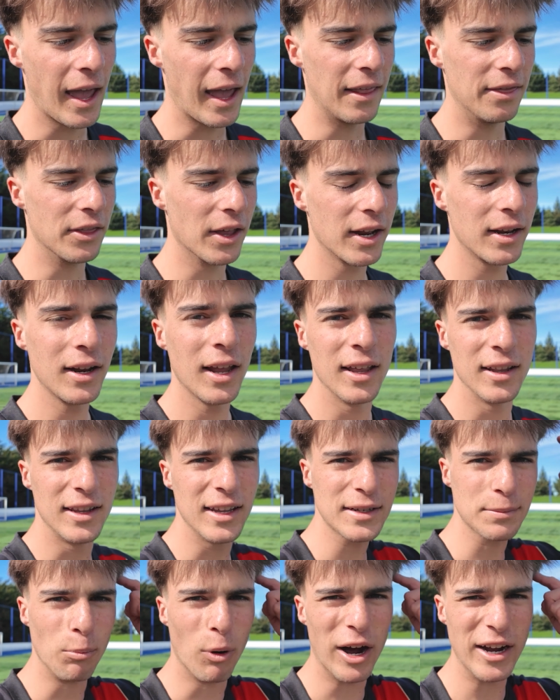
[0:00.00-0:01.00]
And then
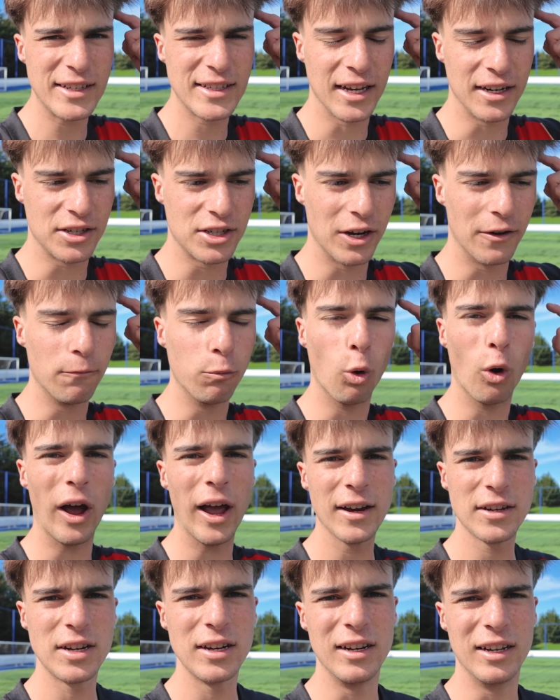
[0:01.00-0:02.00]
this mindset shift will
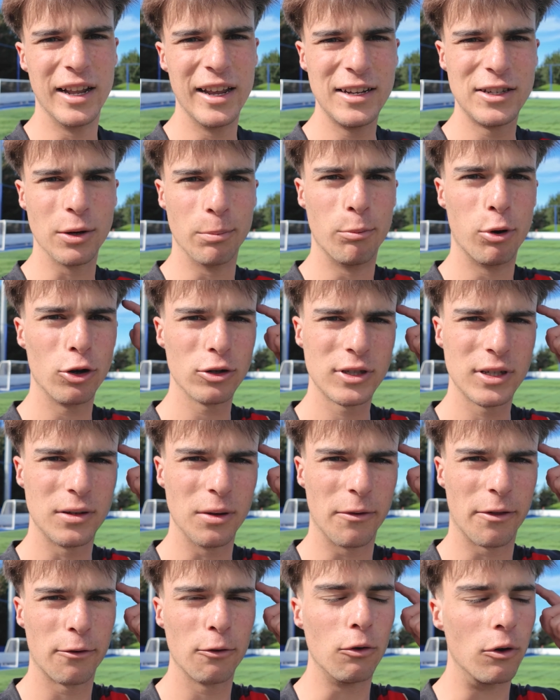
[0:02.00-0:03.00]
actually lead to
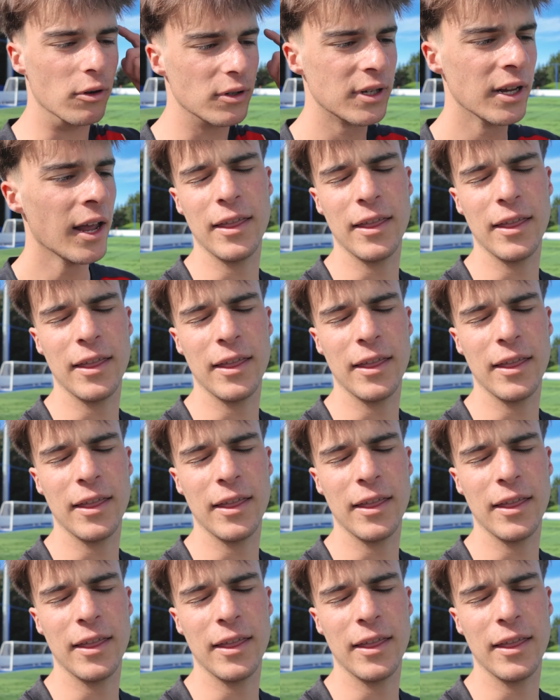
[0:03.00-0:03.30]
positive thoughts